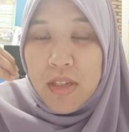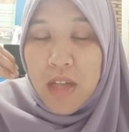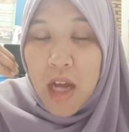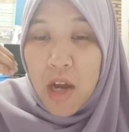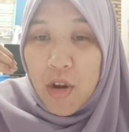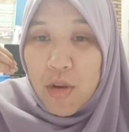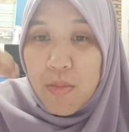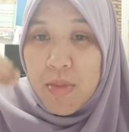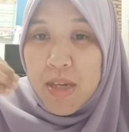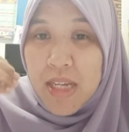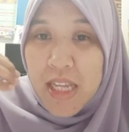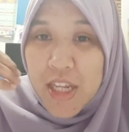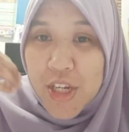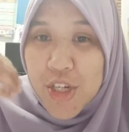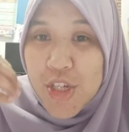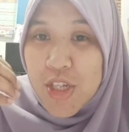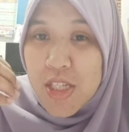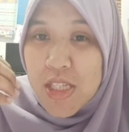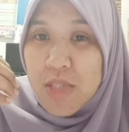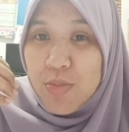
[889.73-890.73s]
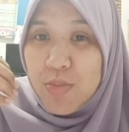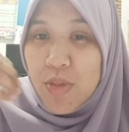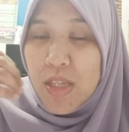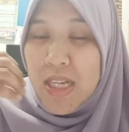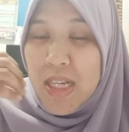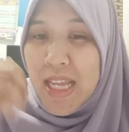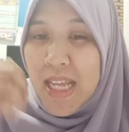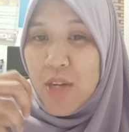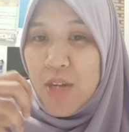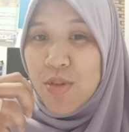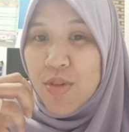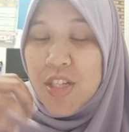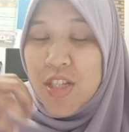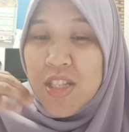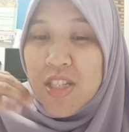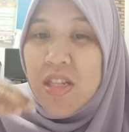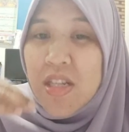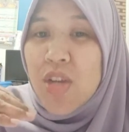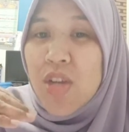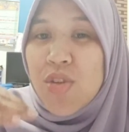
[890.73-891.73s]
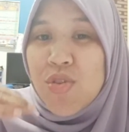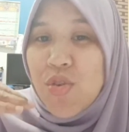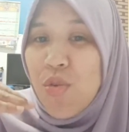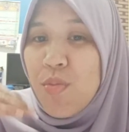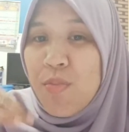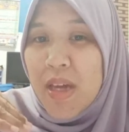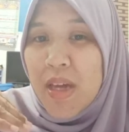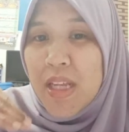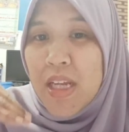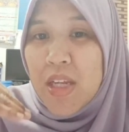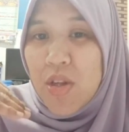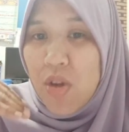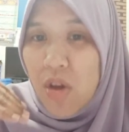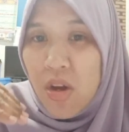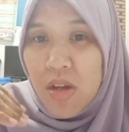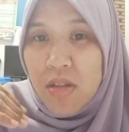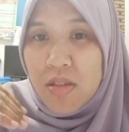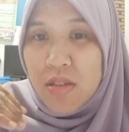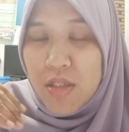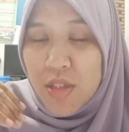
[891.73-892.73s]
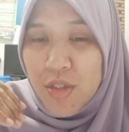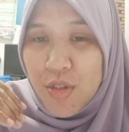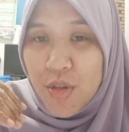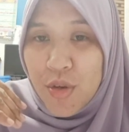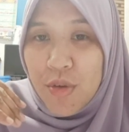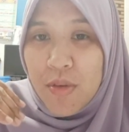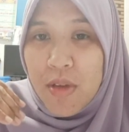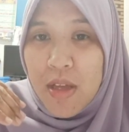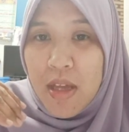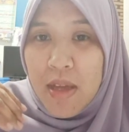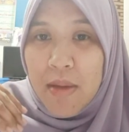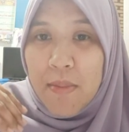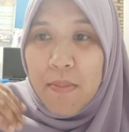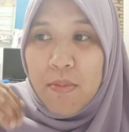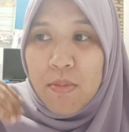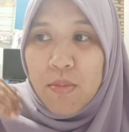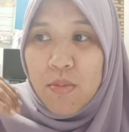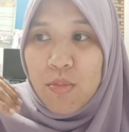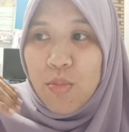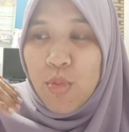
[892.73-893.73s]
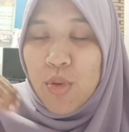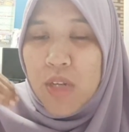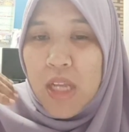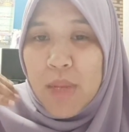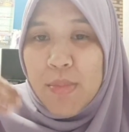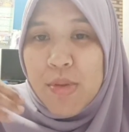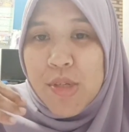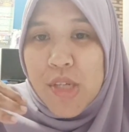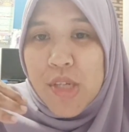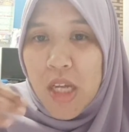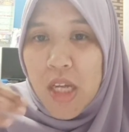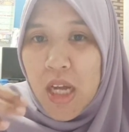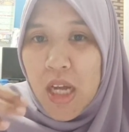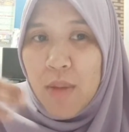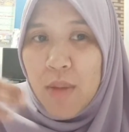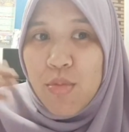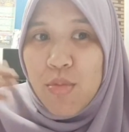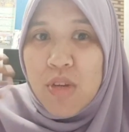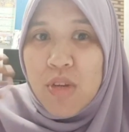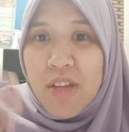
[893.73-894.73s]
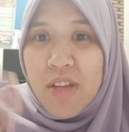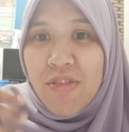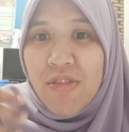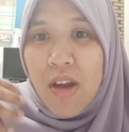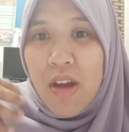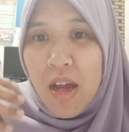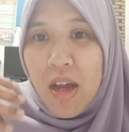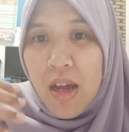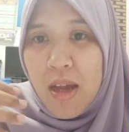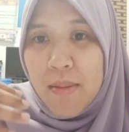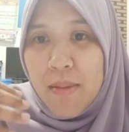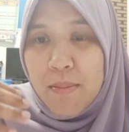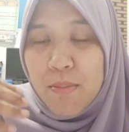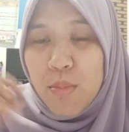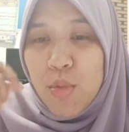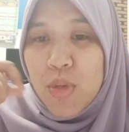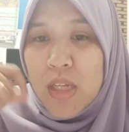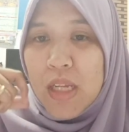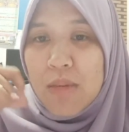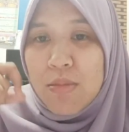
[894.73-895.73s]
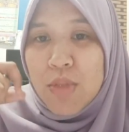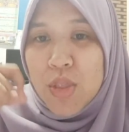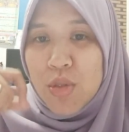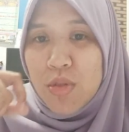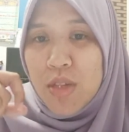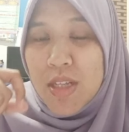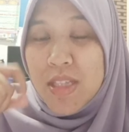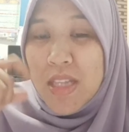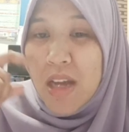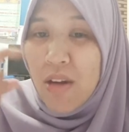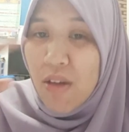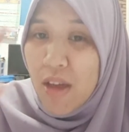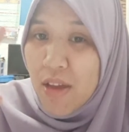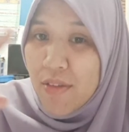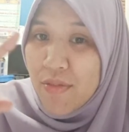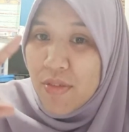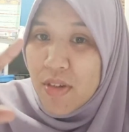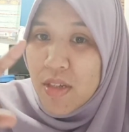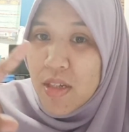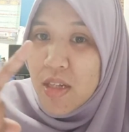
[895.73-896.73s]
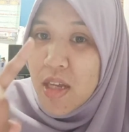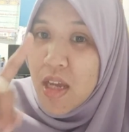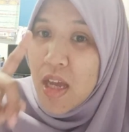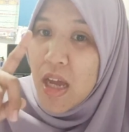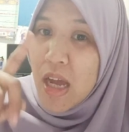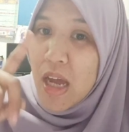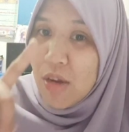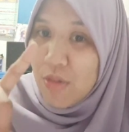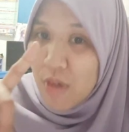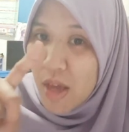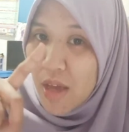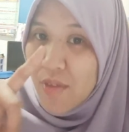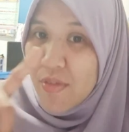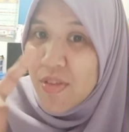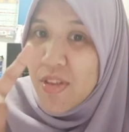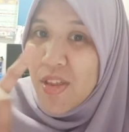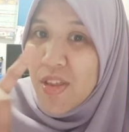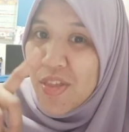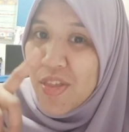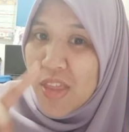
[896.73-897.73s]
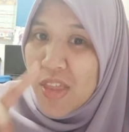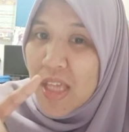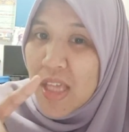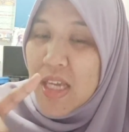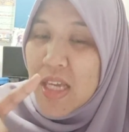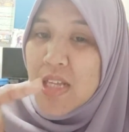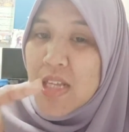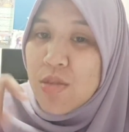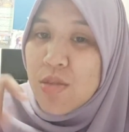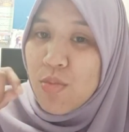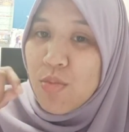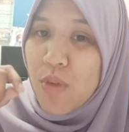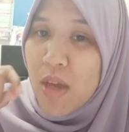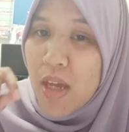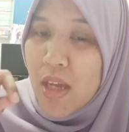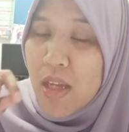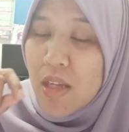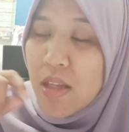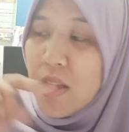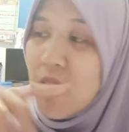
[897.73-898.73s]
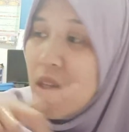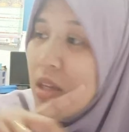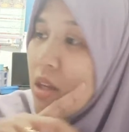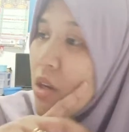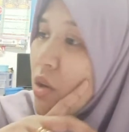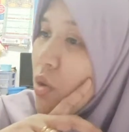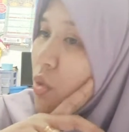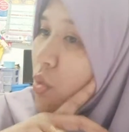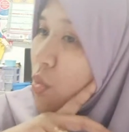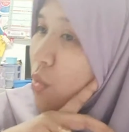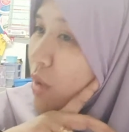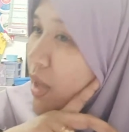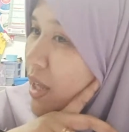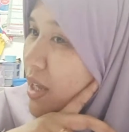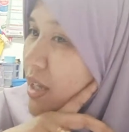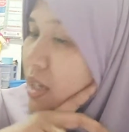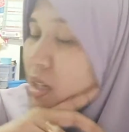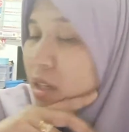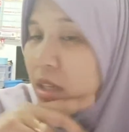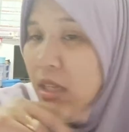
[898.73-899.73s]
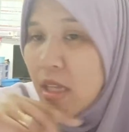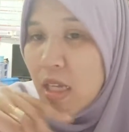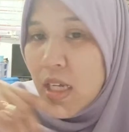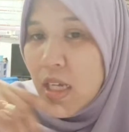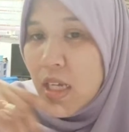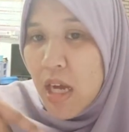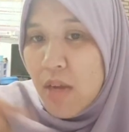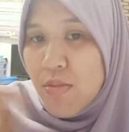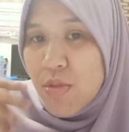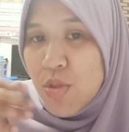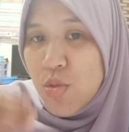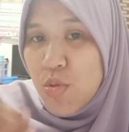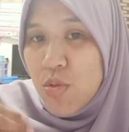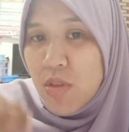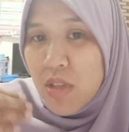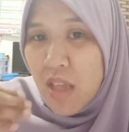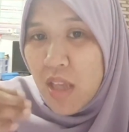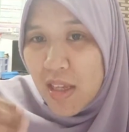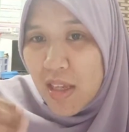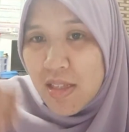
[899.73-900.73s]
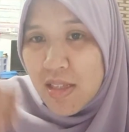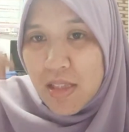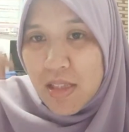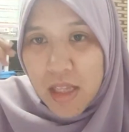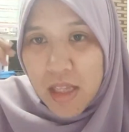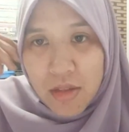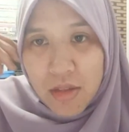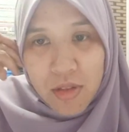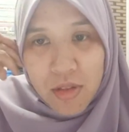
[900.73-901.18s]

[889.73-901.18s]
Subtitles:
our Malaysians punya language is not so bad at all, you know. Boleh bercakap, boleh faham, boleh menulis. However, the thing is, when when it comes to testing.